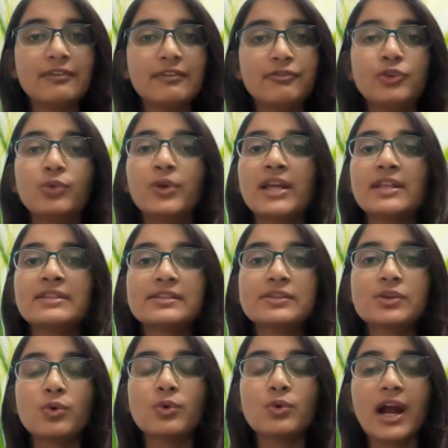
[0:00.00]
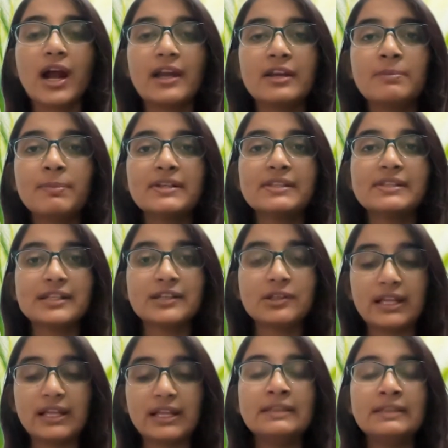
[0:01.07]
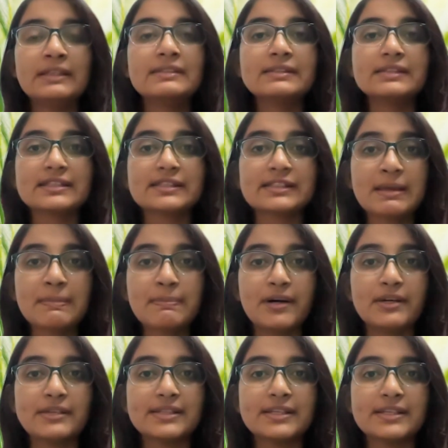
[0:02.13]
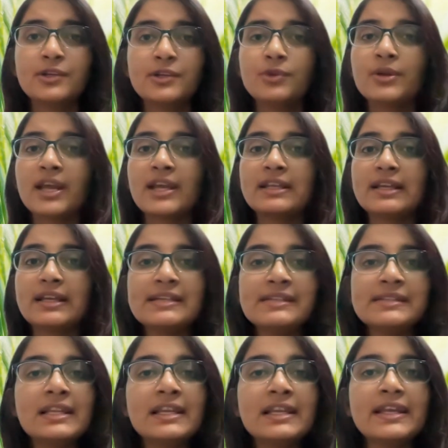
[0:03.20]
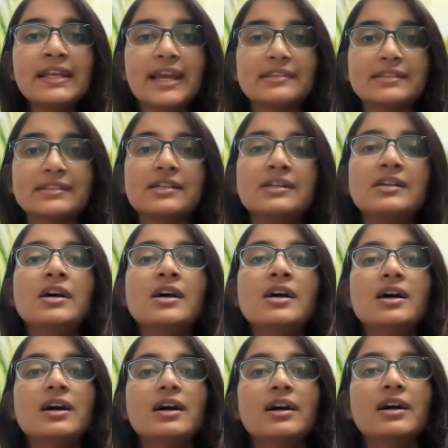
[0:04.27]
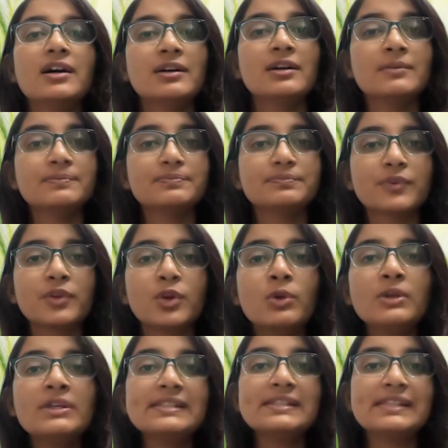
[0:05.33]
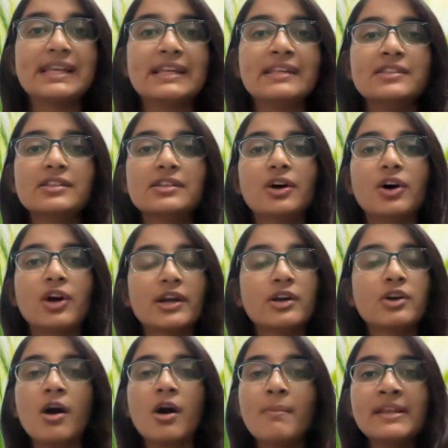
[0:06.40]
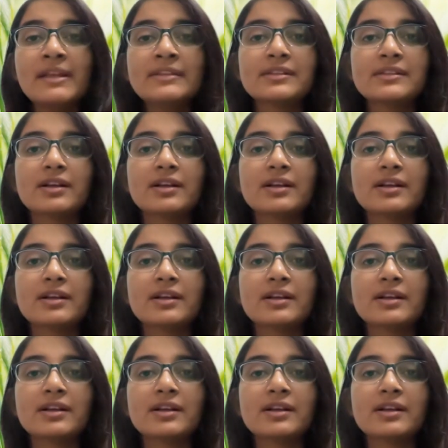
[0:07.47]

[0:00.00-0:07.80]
if you can score 100% in the 60%, you can easily get a good seat or a government